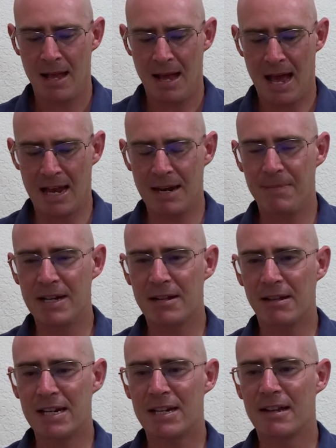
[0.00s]
And had been
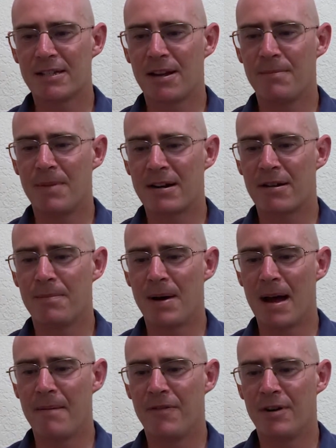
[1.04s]
collecting his own
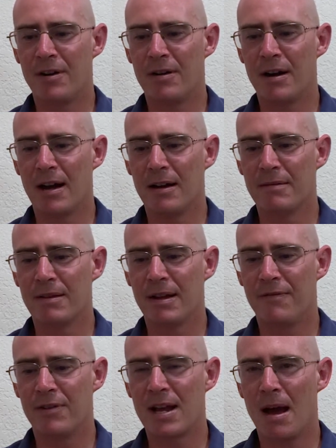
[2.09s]
microbiome for
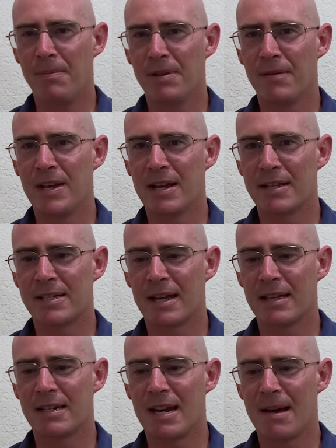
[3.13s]
a couple of years
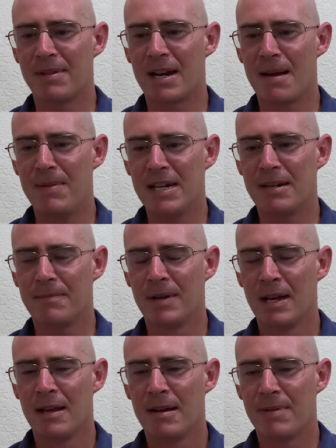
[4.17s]
at the time that I met him,
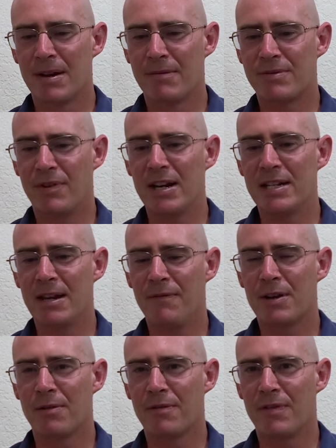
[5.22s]
but it was very
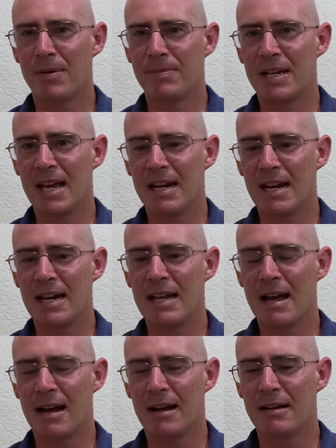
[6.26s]
difficult for him to get
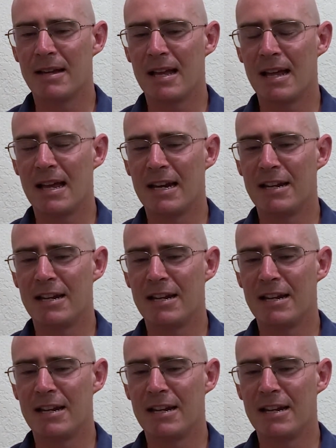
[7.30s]
any